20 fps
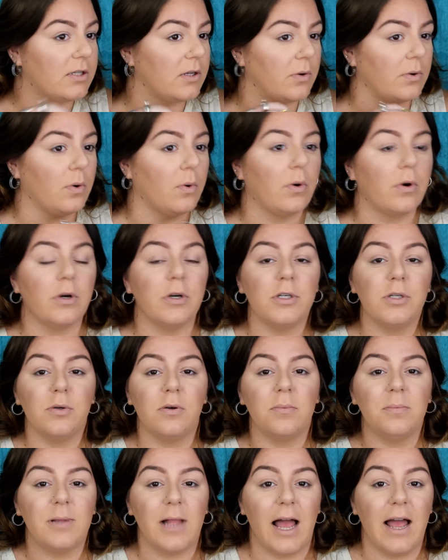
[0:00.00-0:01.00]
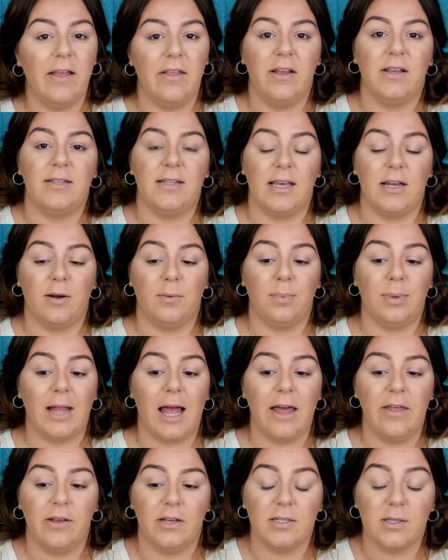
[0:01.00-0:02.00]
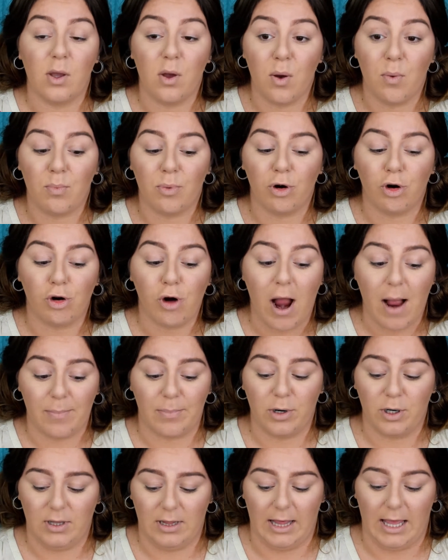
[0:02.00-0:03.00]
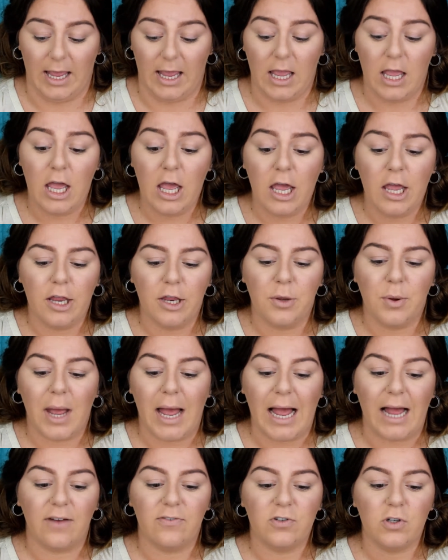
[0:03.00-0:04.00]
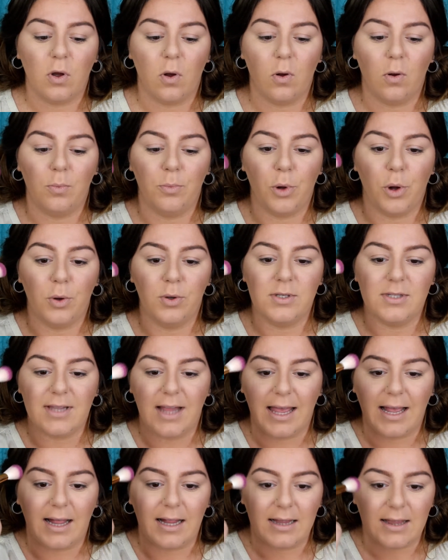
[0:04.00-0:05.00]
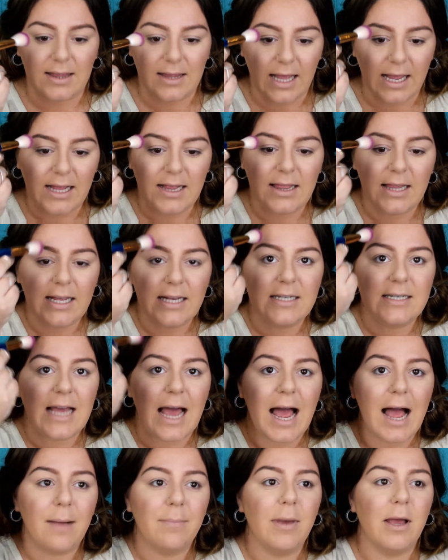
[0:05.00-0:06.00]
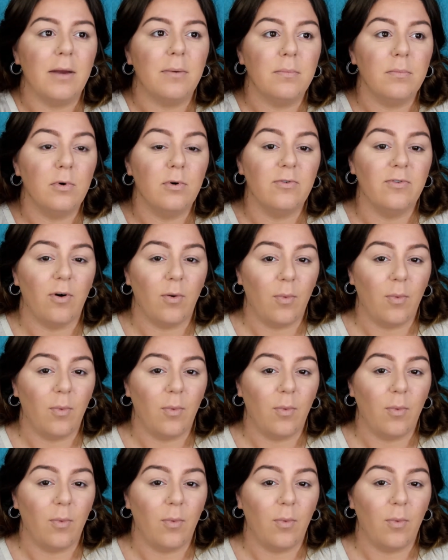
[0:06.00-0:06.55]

So in order to apply this and apply this properly, you have to almost like lightly dab and move